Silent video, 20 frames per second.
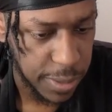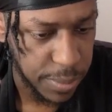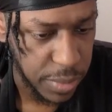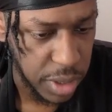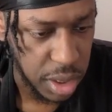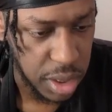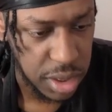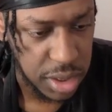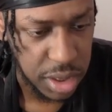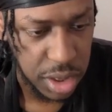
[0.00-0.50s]
it
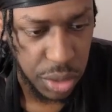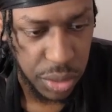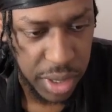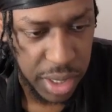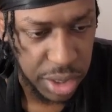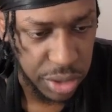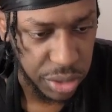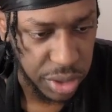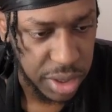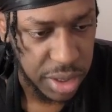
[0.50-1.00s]
looks a little
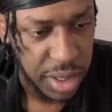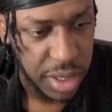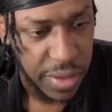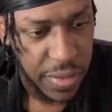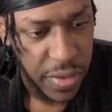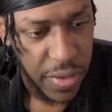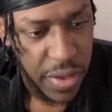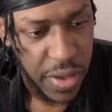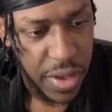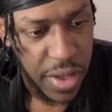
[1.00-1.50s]
angry.
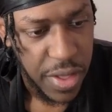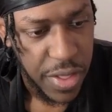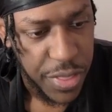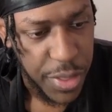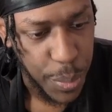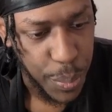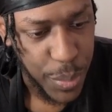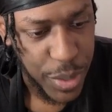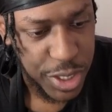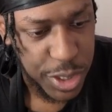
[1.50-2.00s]

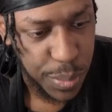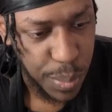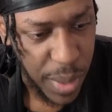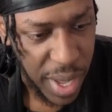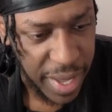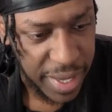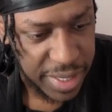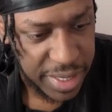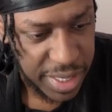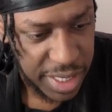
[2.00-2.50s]
The Miss
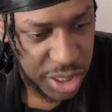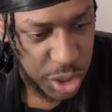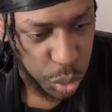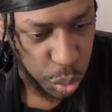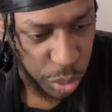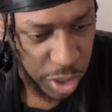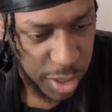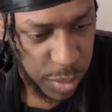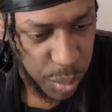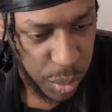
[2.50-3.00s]
Magius
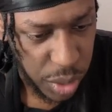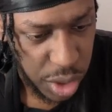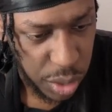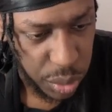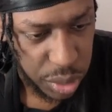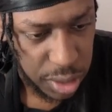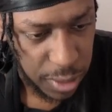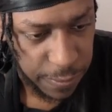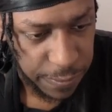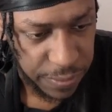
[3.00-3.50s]
rainbow
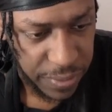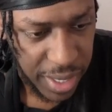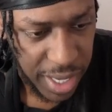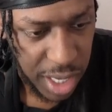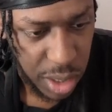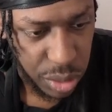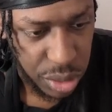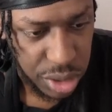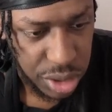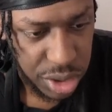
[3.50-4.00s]
with the
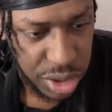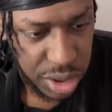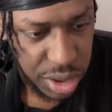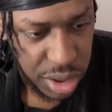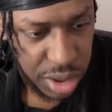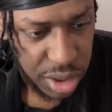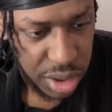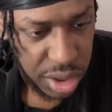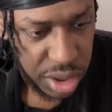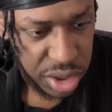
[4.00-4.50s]
flowers,
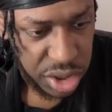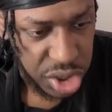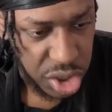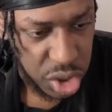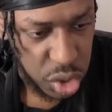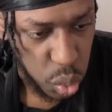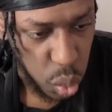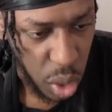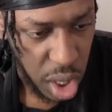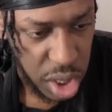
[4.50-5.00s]

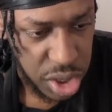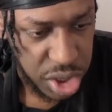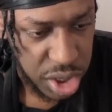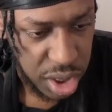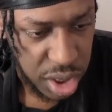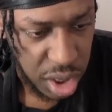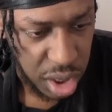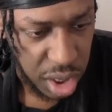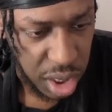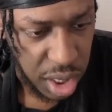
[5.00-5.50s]
just watching
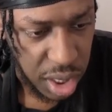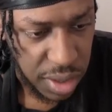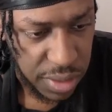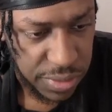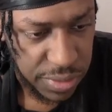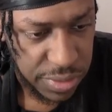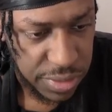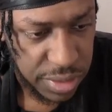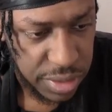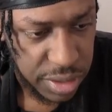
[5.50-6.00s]
the
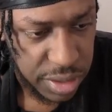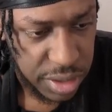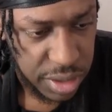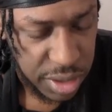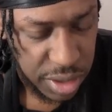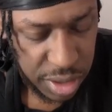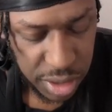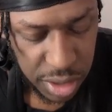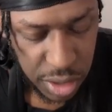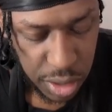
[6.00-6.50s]
love
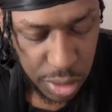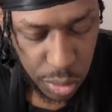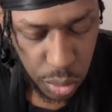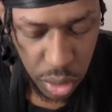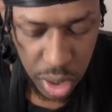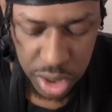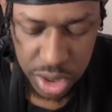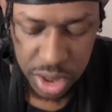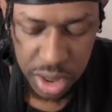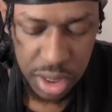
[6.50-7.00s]

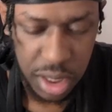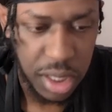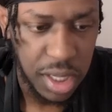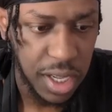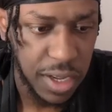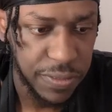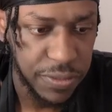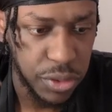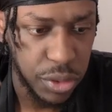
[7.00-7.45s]
through the